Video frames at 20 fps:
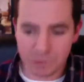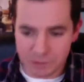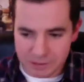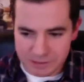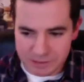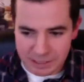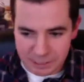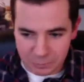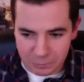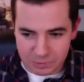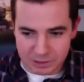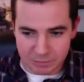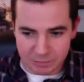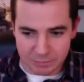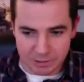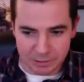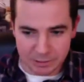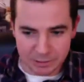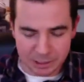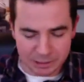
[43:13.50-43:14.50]
because that's what's in
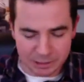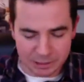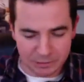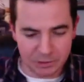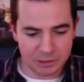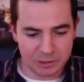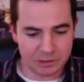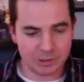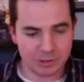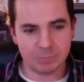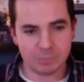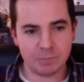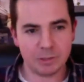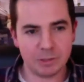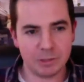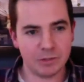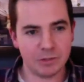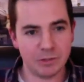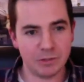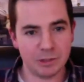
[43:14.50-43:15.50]
my background is a
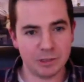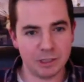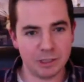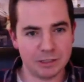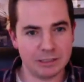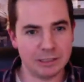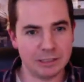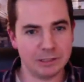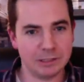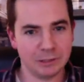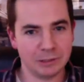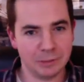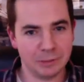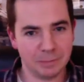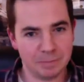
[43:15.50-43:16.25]
picture of the Titanic. So